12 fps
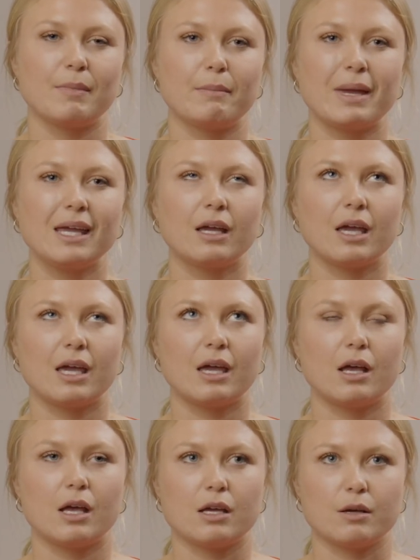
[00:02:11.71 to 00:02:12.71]
make it
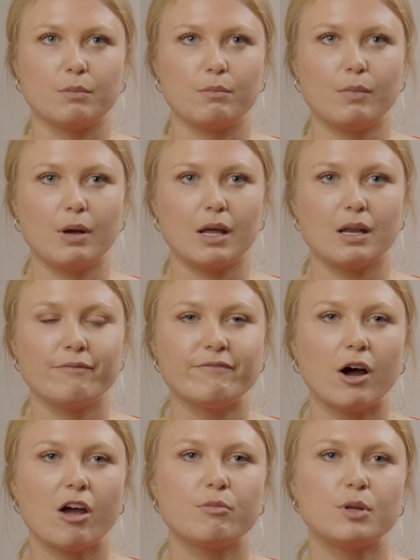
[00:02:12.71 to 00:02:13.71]
an
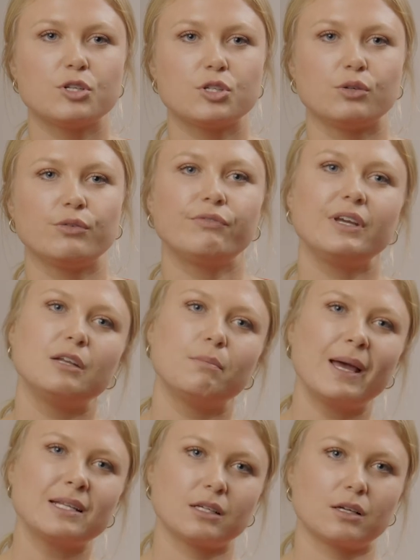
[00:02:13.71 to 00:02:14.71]
environment to feed
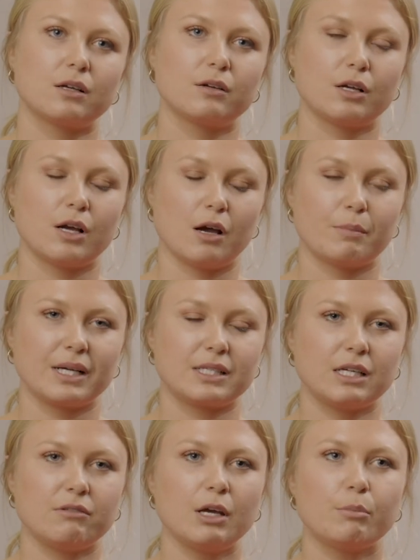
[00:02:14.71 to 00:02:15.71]
better gut
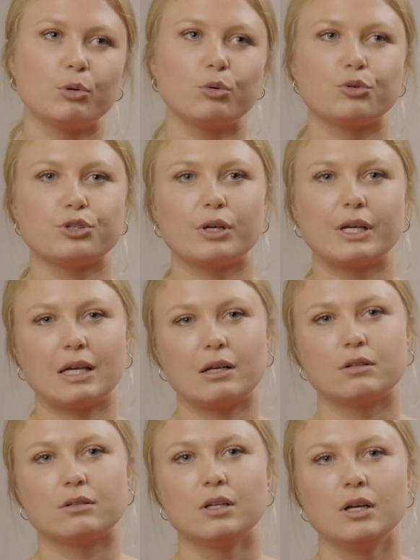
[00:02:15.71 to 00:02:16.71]
bacteria, but also
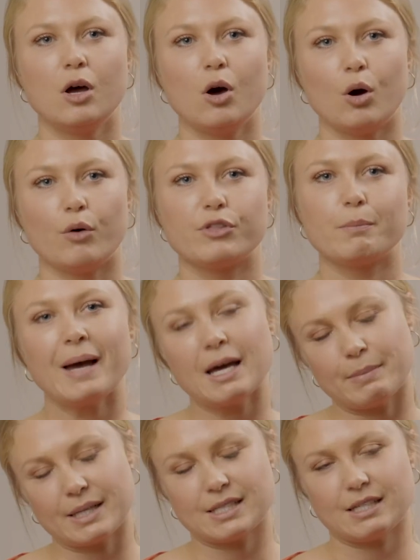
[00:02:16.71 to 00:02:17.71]
kill off the
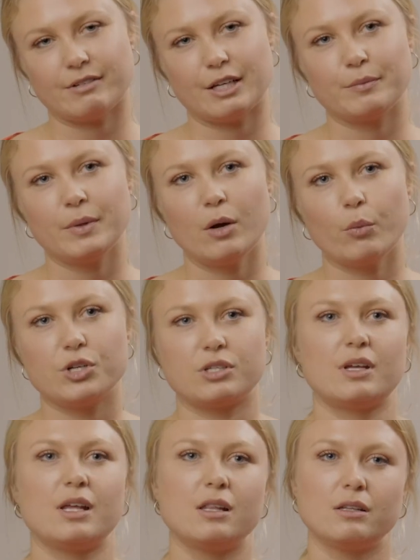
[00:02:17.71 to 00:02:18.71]
bad bacteria,
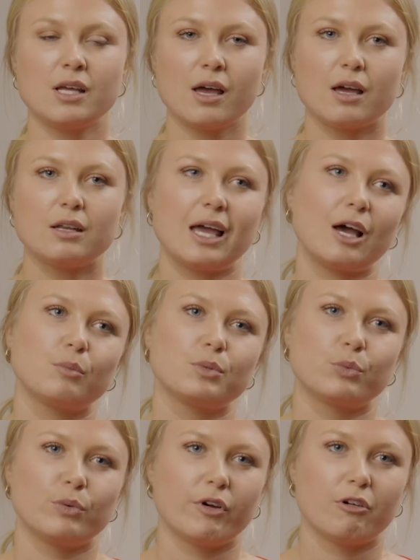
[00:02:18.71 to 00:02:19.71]
which in turn
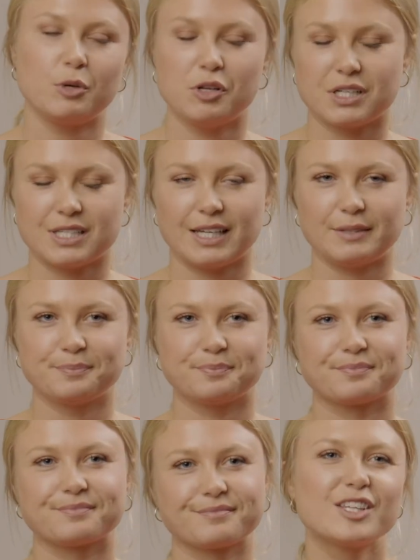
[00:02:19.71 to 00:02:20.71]
helps with our immunity.
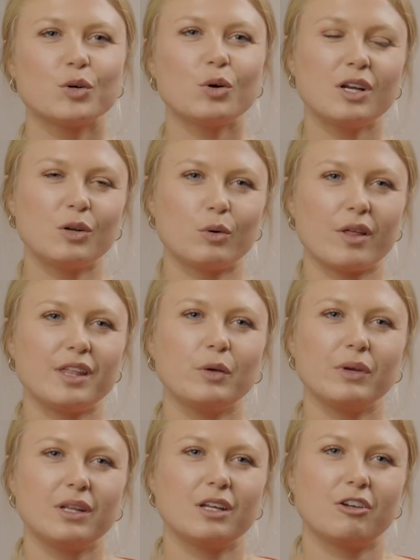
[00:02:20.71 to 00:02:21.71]
So all in all, I think
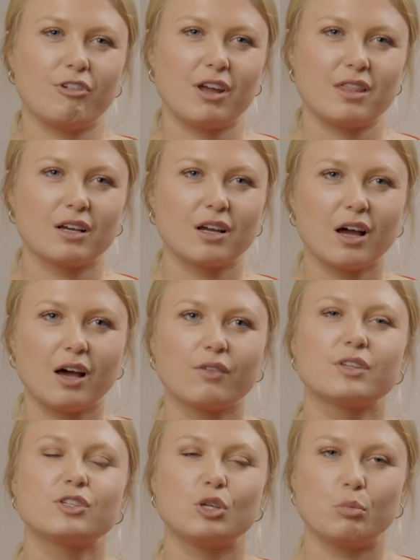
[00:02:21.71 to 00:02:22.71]
we can agree that gut
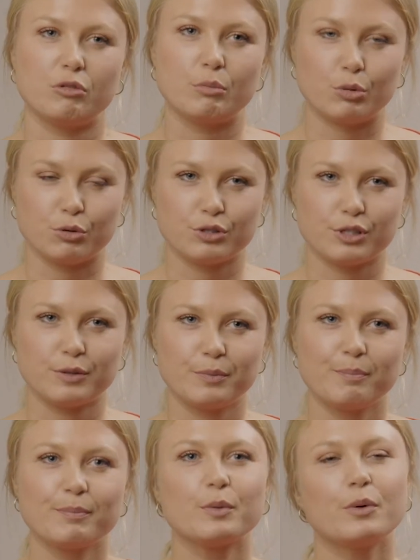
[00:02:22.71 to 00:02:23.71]
health is super important,
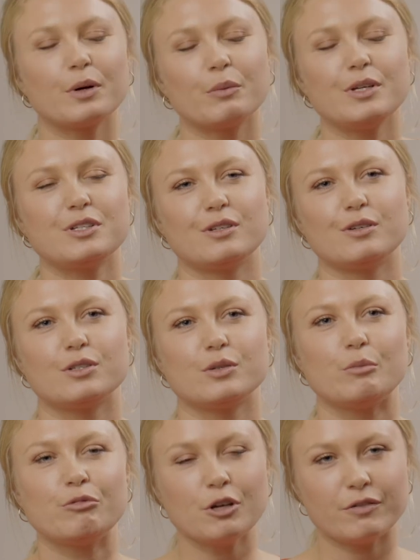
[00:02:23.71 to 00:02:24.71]
but what can we do
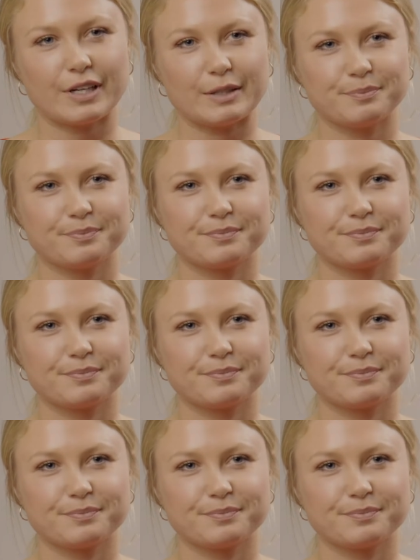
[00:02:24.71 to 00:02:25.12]
to improve it?